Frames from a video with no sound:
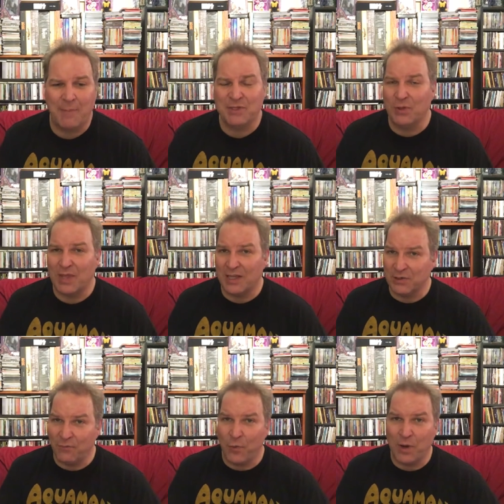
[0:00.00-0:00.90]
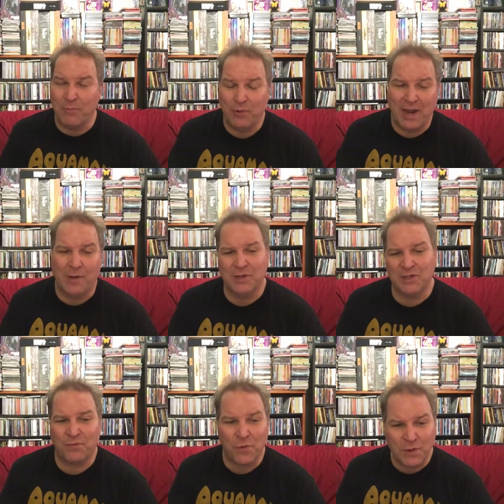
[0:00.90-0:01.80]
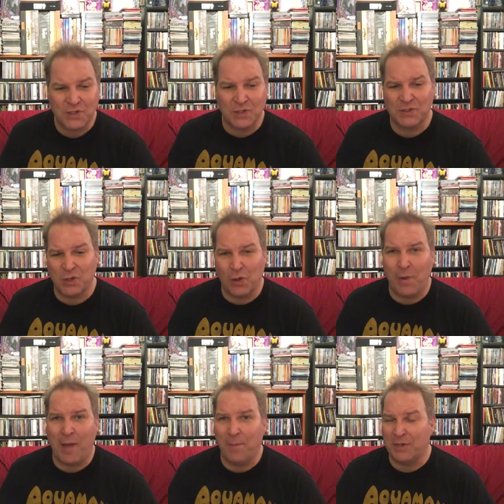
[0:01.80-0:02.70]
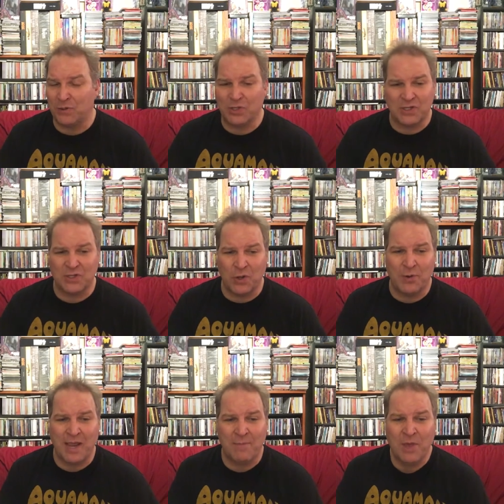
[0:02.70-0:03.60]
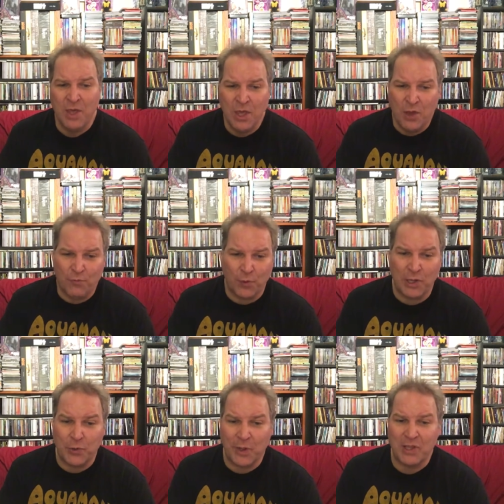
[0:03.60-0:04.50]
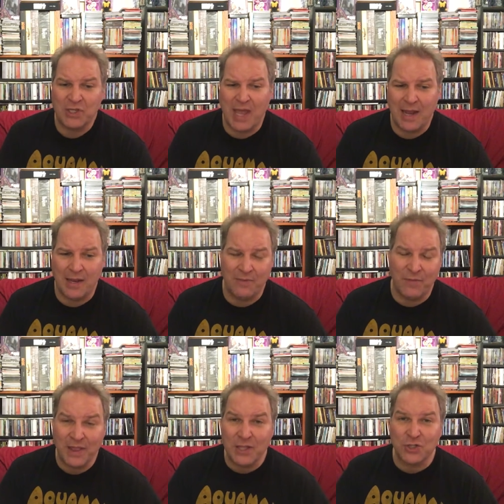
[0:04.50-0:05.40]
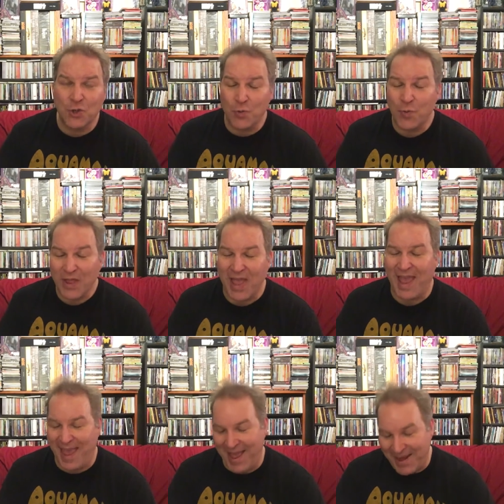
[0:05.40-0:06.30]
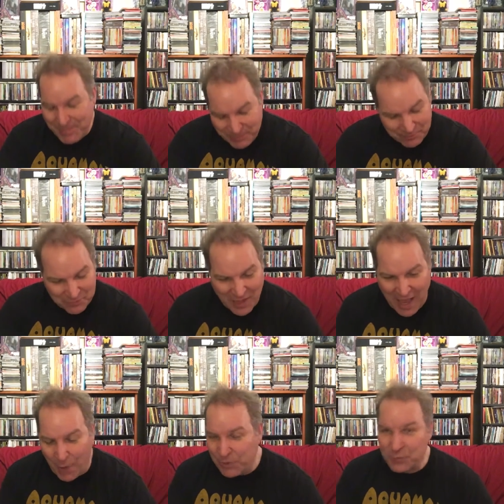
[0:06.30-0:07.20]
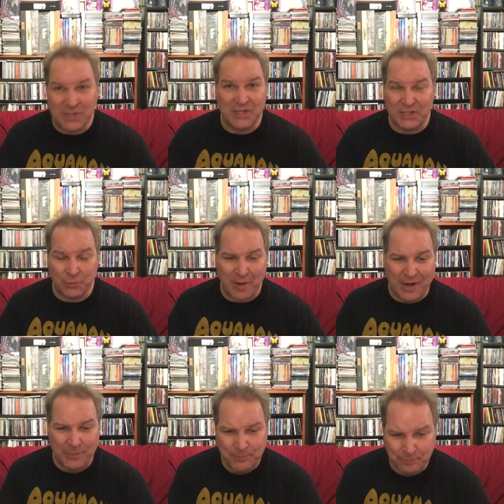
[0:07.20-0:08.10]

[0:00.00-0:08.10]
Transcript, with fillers: In 2004, he put out his first solo album under just his own name, Gorilla Village, Head, Village Gorilla Head, uh, which was a decent record.